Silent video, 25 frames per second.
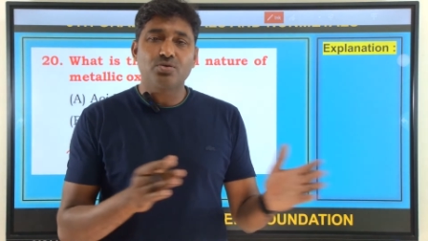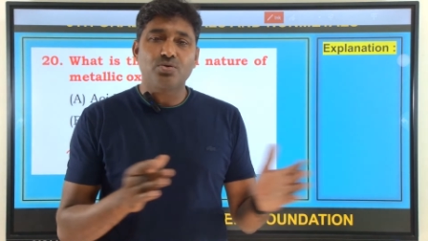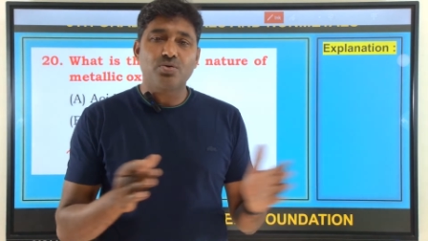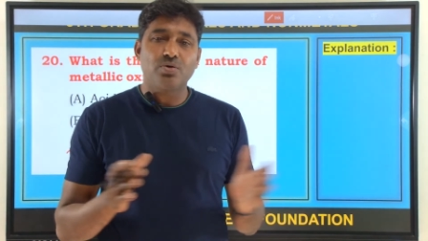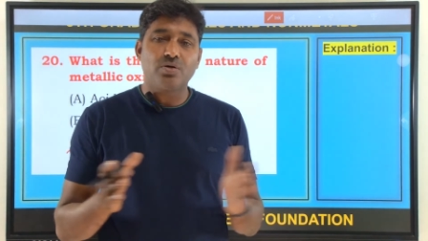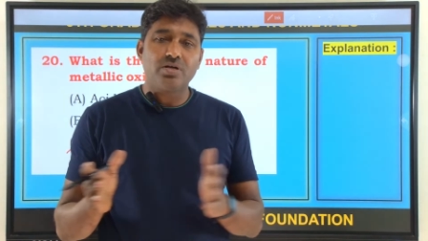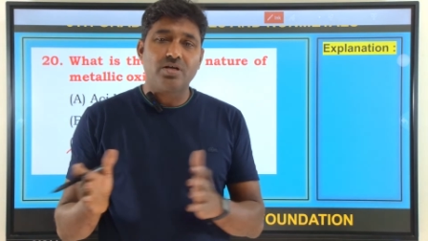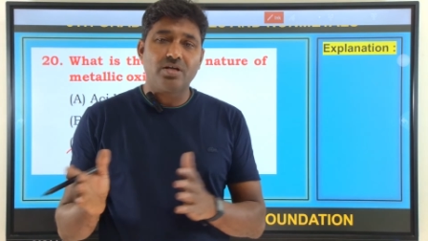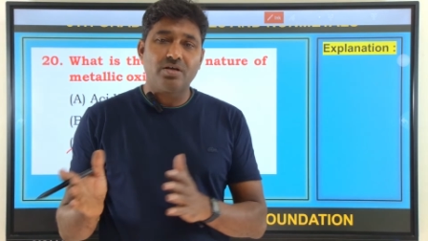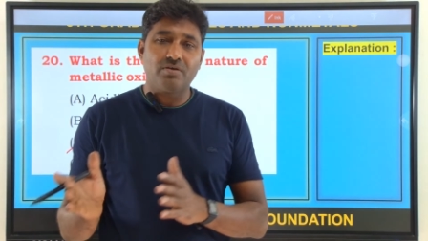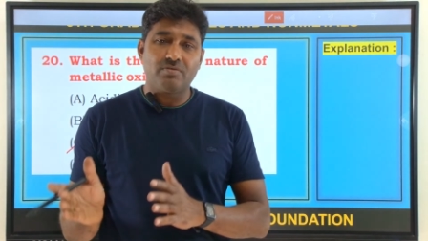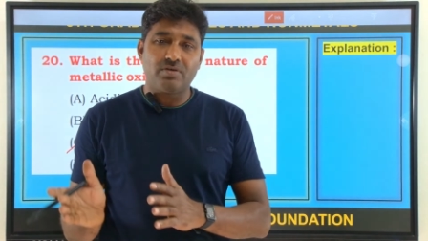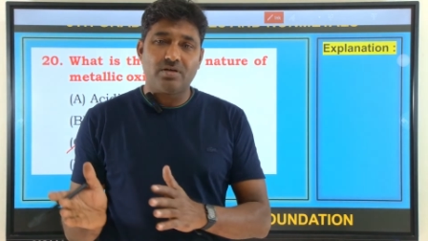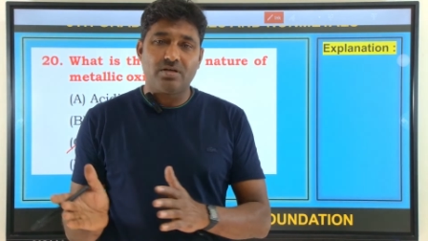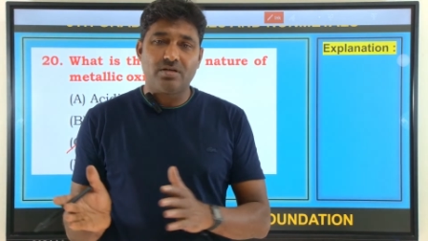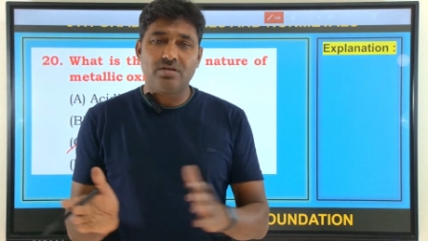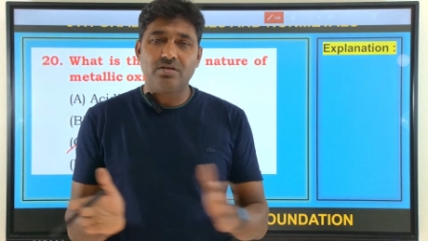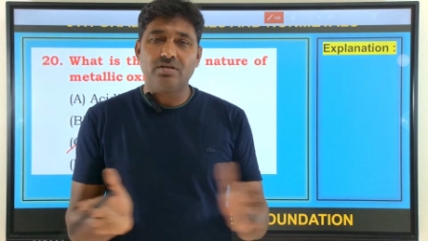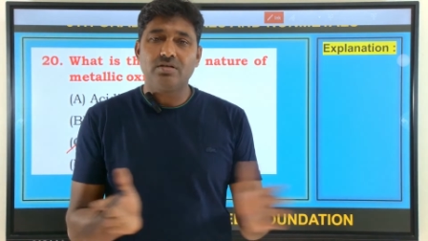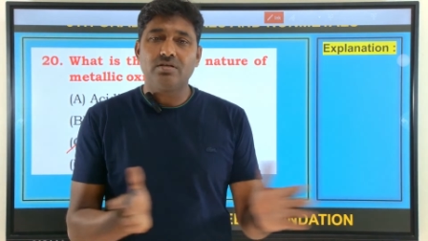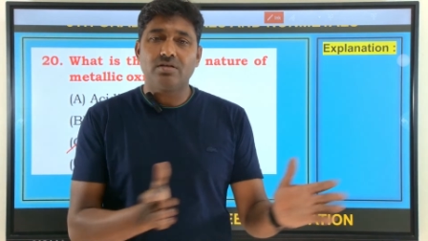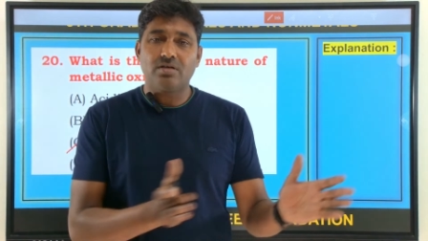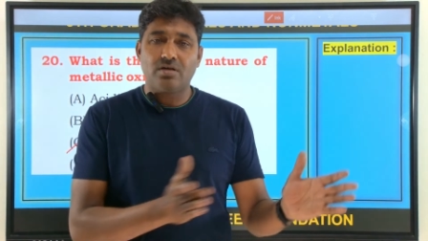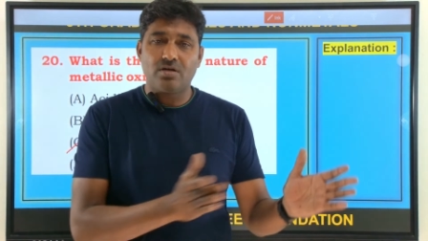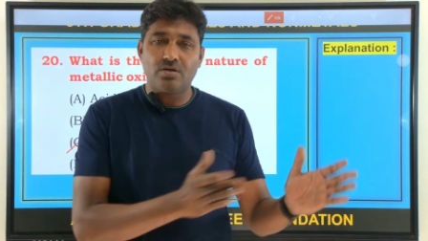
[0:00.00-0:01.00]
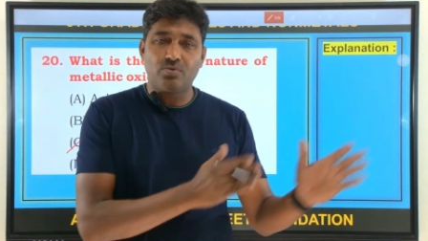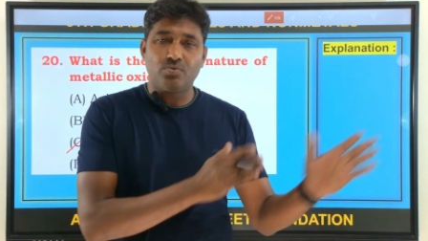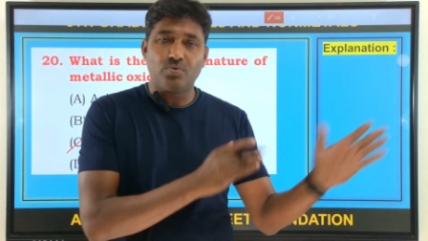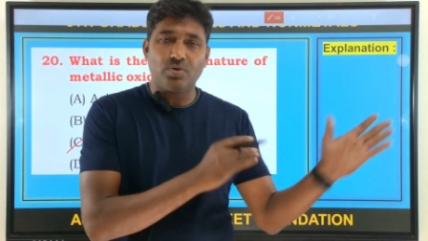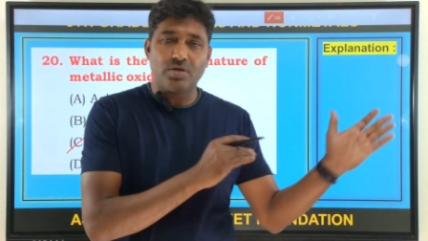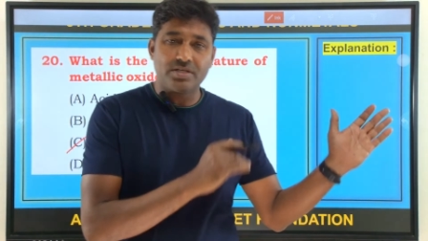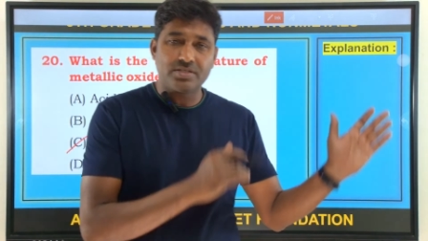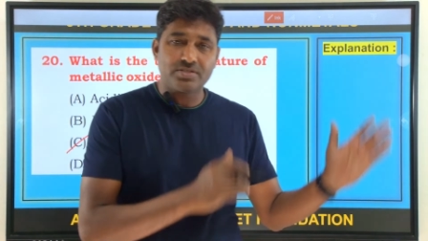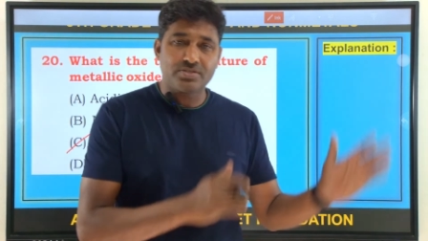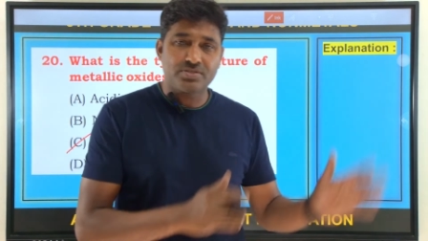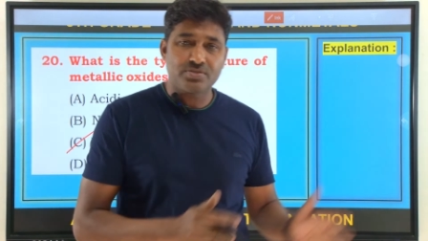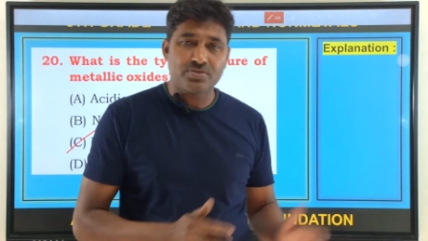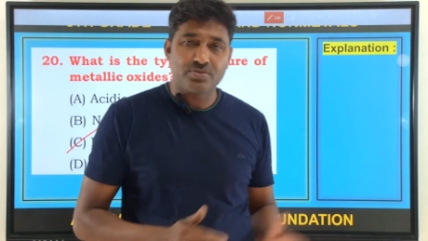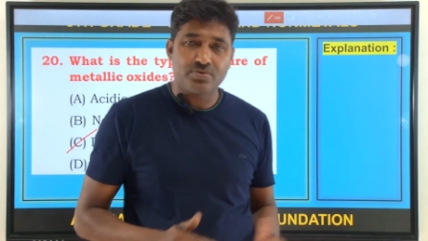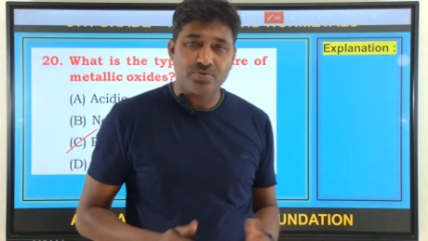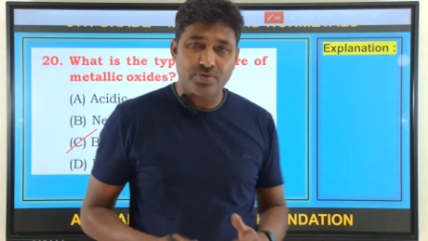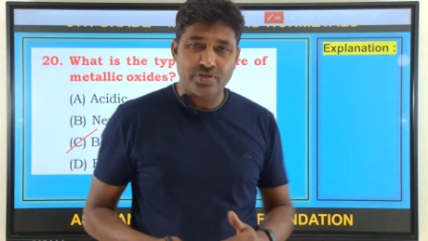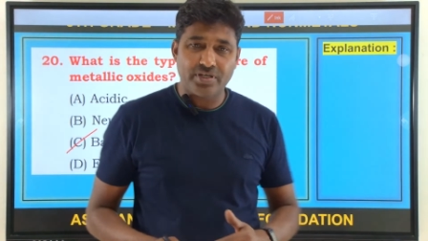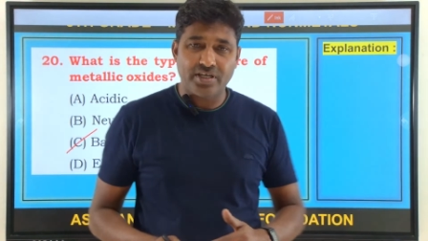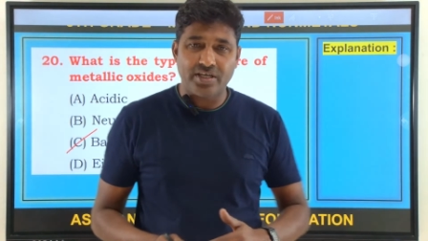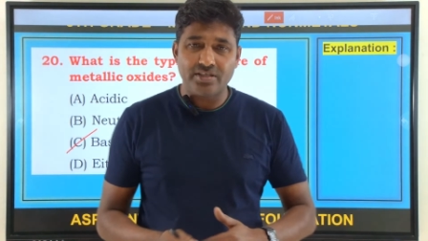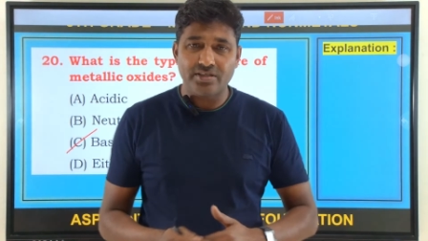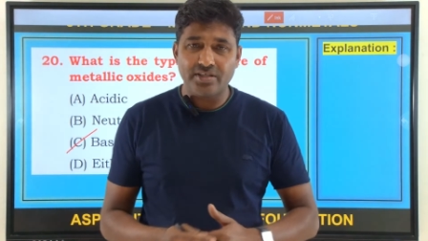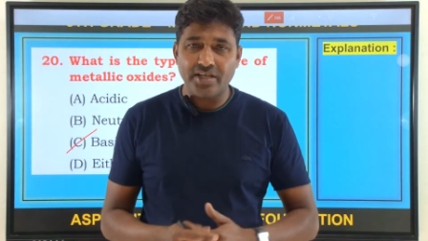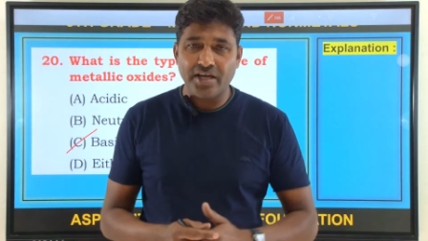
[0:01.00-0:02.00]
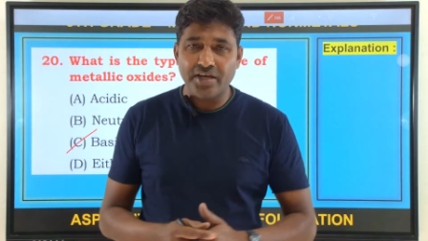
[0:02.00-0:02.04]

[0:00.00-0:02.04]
21 onwards. Okay. Thank you.